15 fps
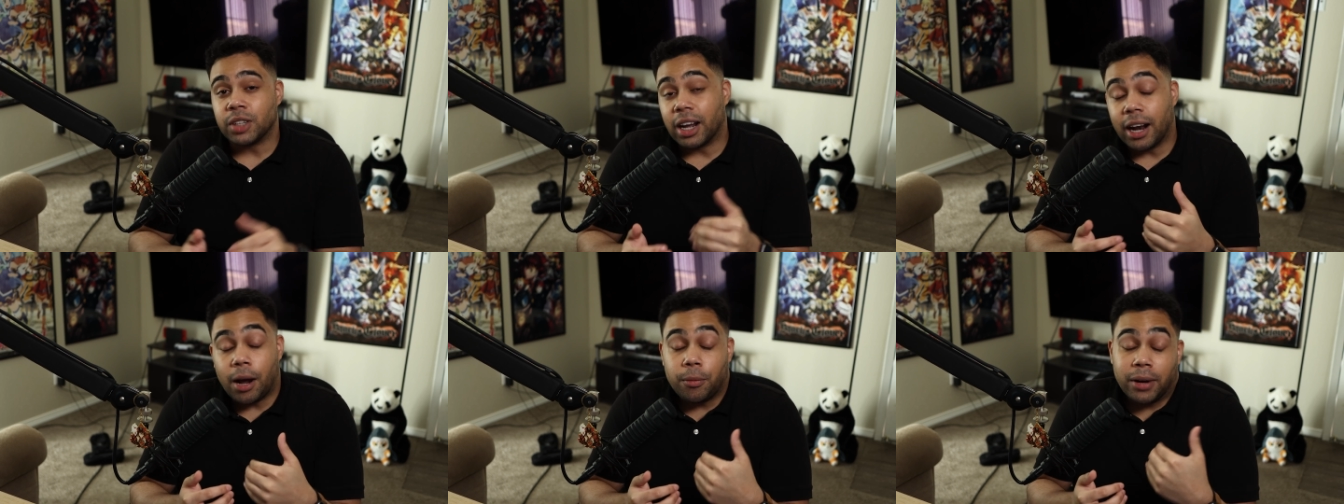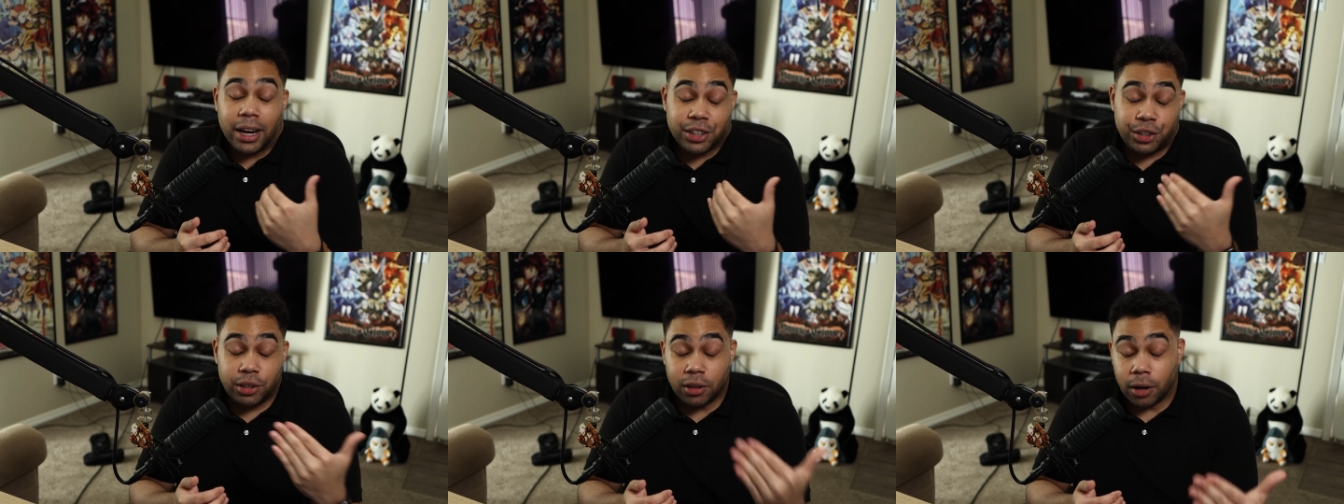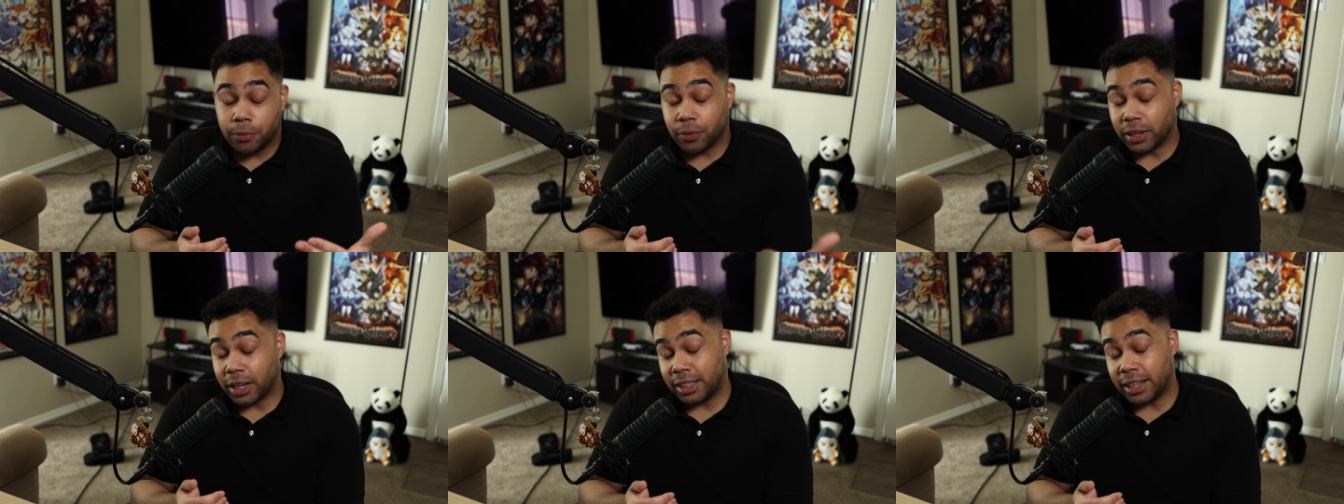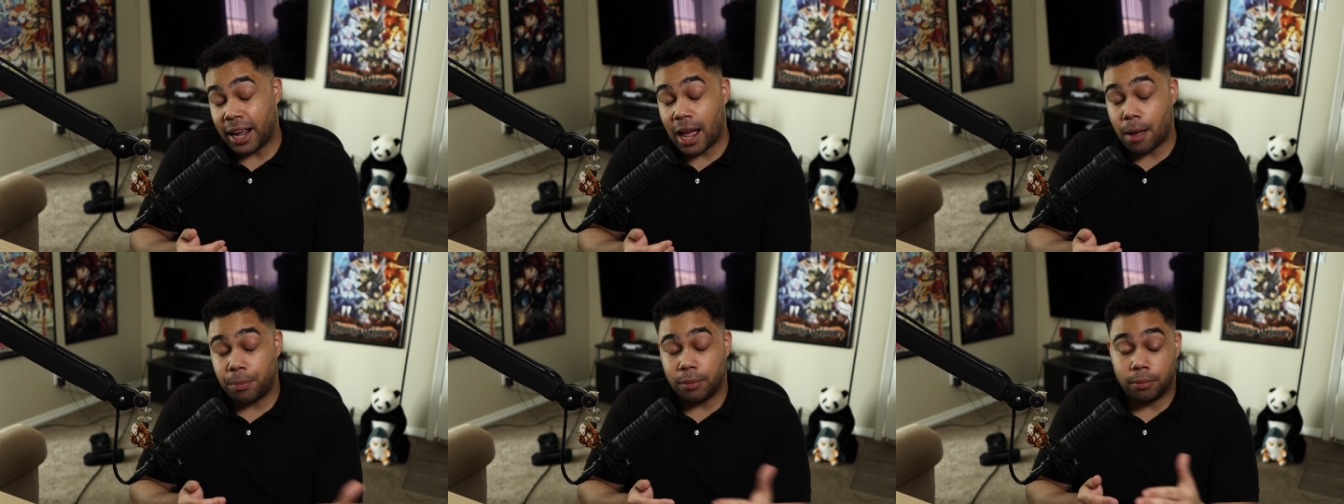And I would actually love for that to
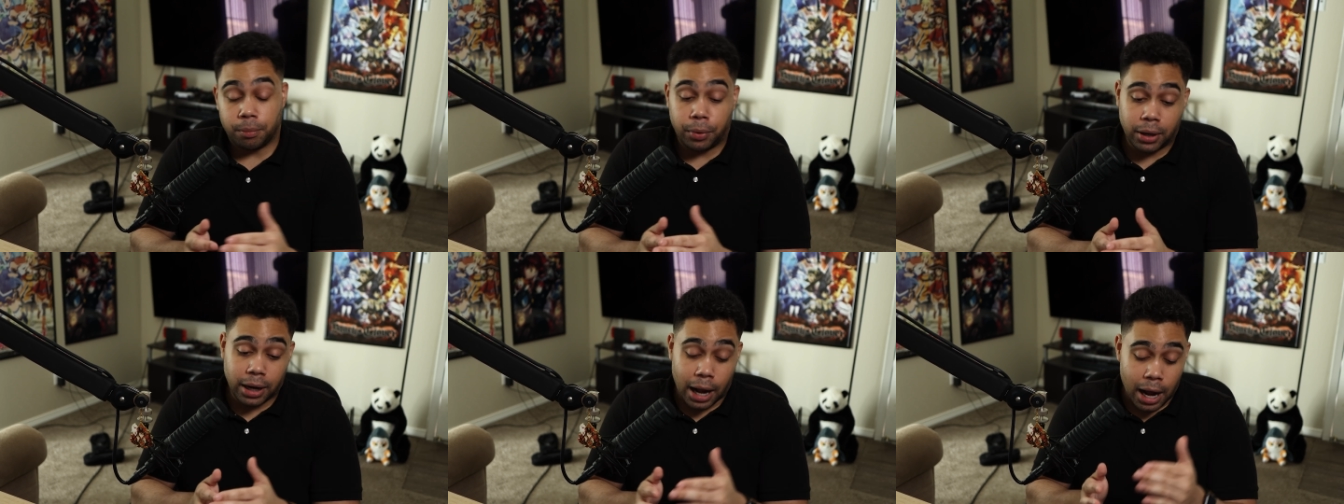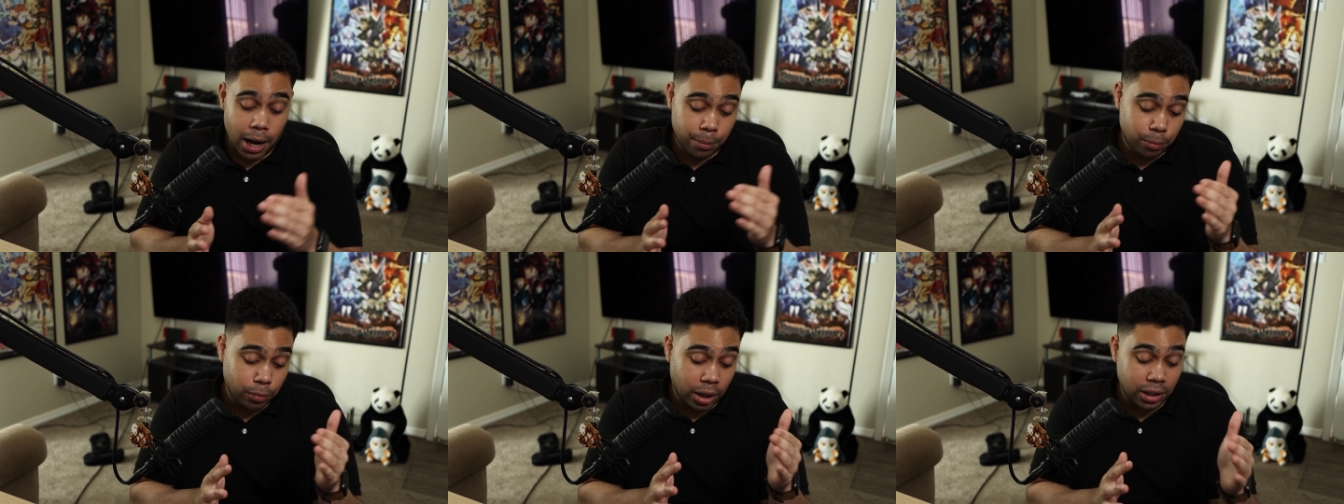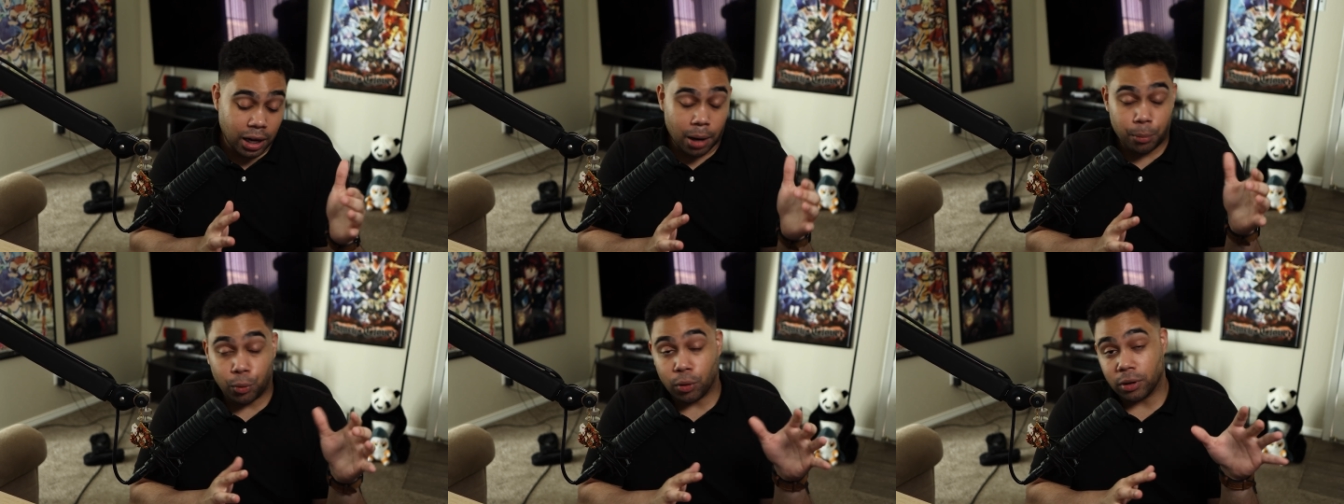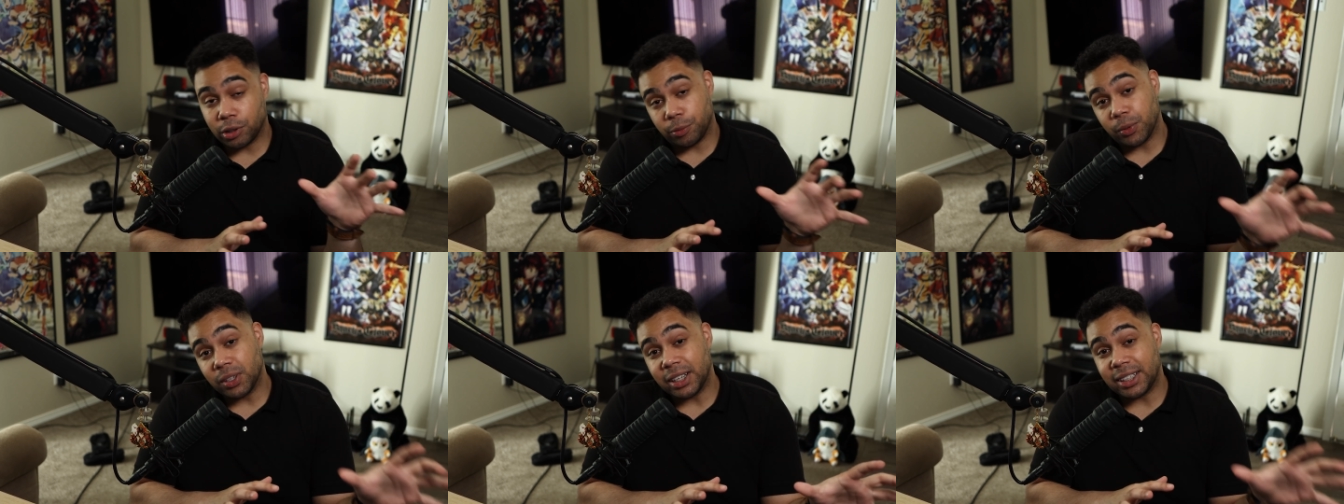happen. But I'm a lot more on the
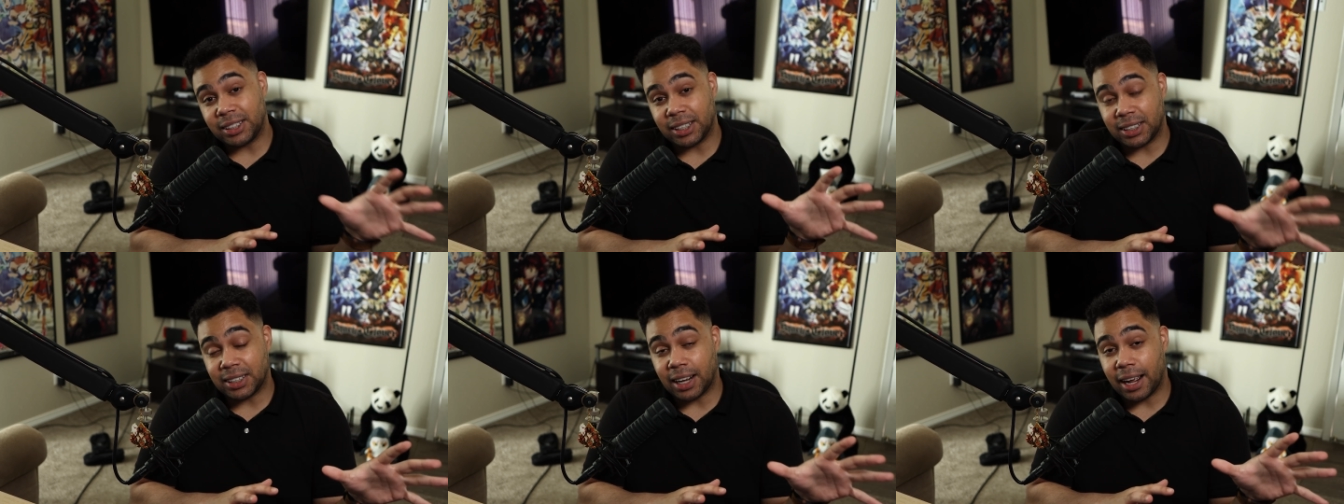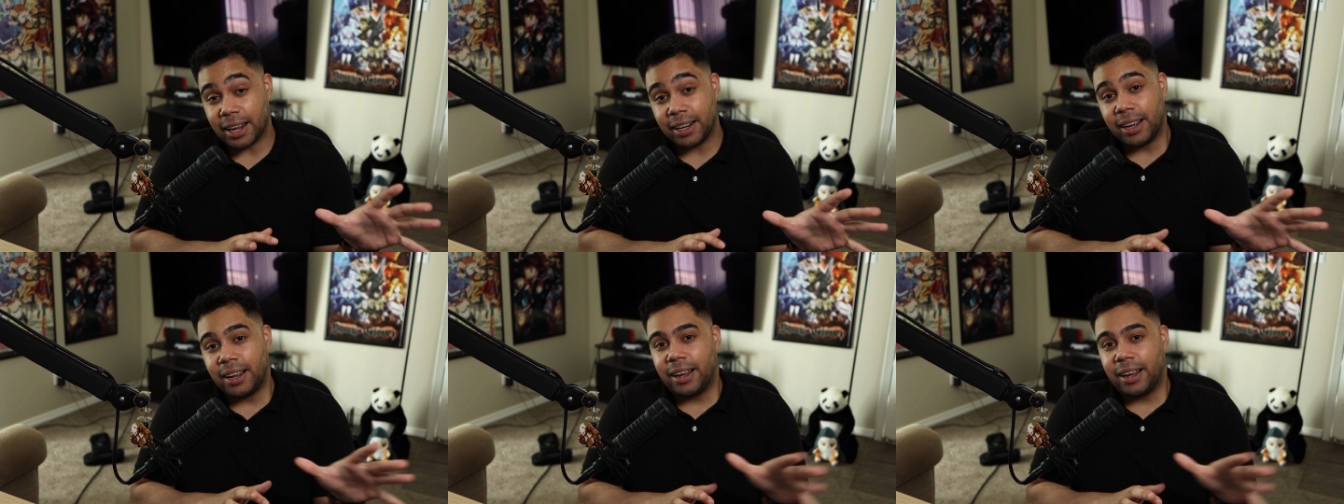realistic side,